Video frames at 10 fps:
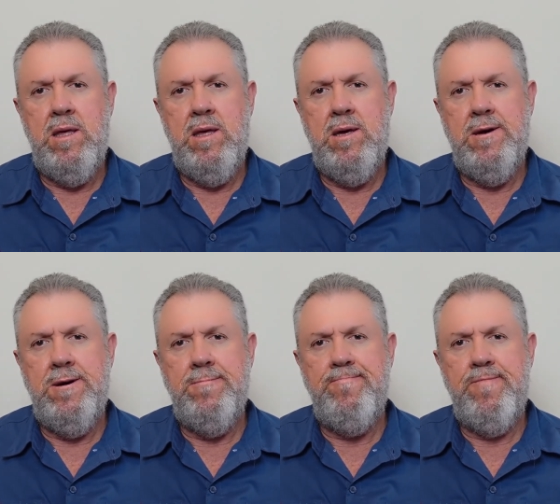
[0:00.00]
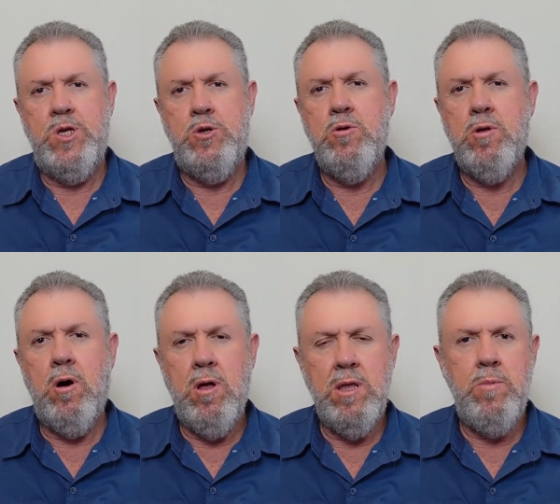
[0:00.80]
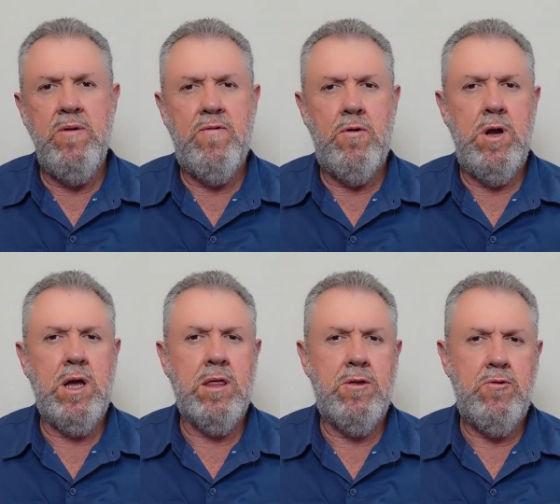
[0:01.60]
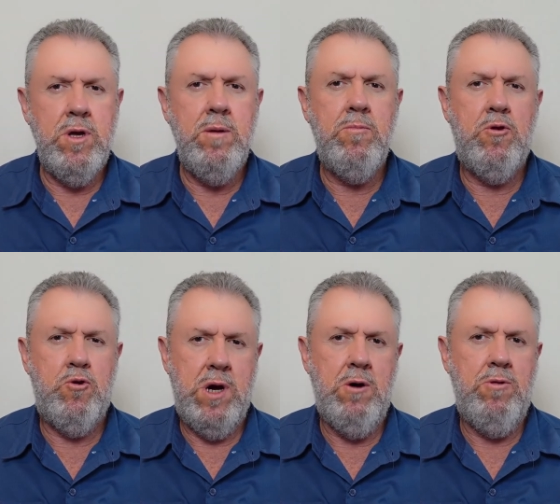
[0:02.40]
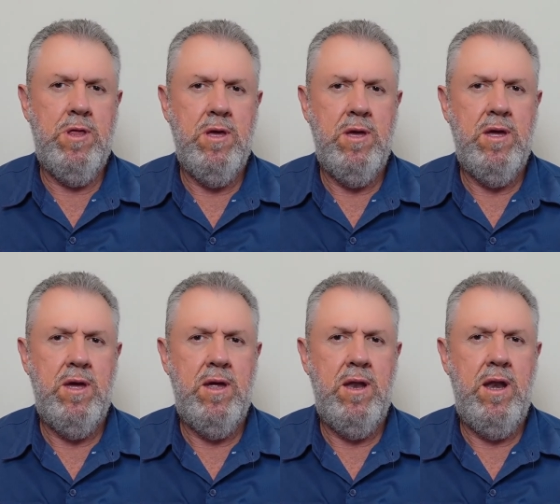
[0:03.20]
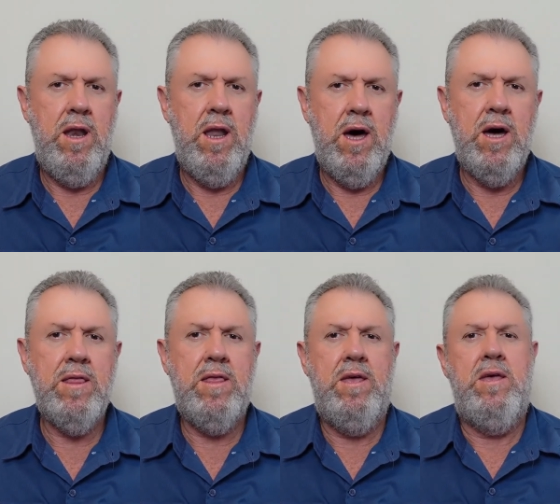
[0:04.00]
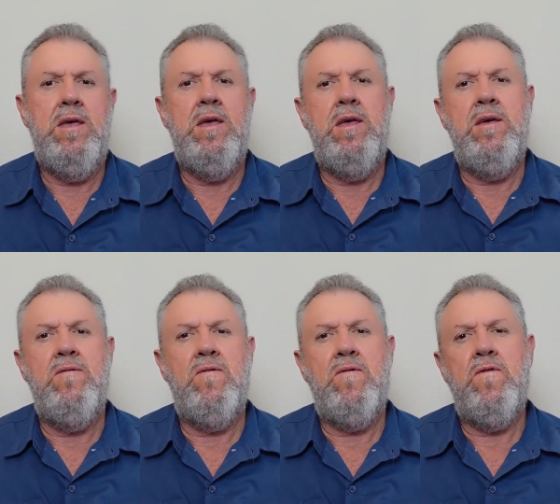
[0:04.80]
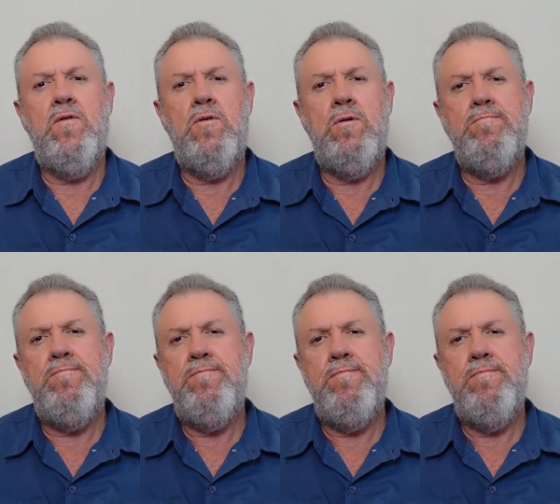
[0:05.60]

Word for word: um, should only be for extreme drought, not for